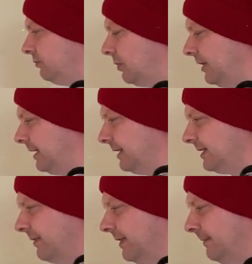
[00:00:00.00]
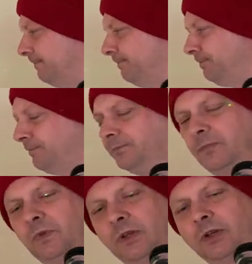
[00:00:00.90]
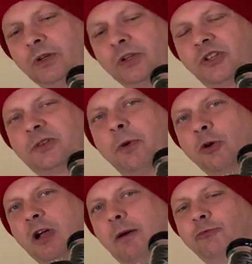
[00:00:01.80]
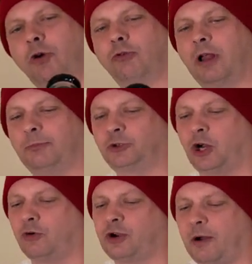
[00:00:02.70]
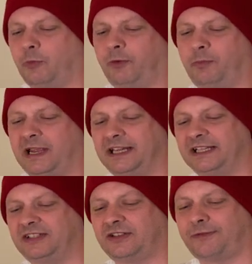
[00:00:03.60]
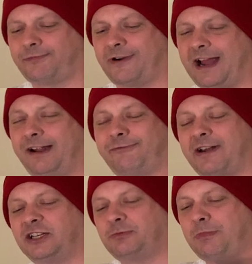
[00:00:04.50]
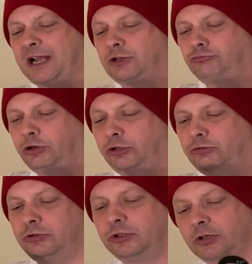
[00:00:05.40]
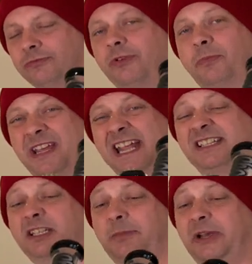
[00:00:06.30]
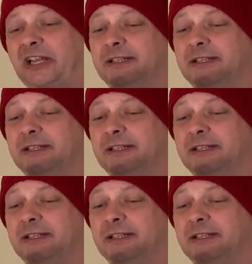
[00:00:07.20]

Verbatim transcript: Right then, let's have it. Smoke up, roll up, choke up with me. This is the French macaroon from the A to the B.